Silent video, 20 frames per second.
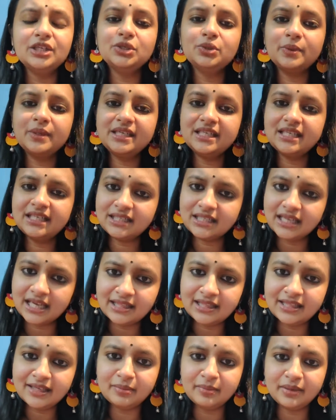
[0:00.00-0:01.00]
Do we
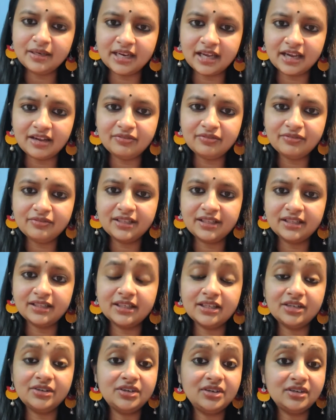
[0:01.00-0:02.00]
tell them enough
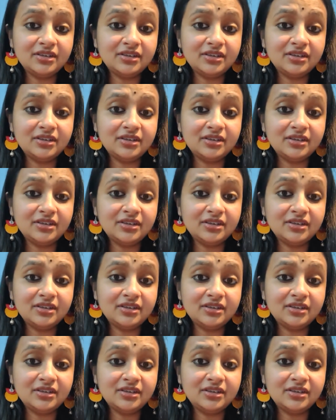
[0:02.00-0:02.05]
that they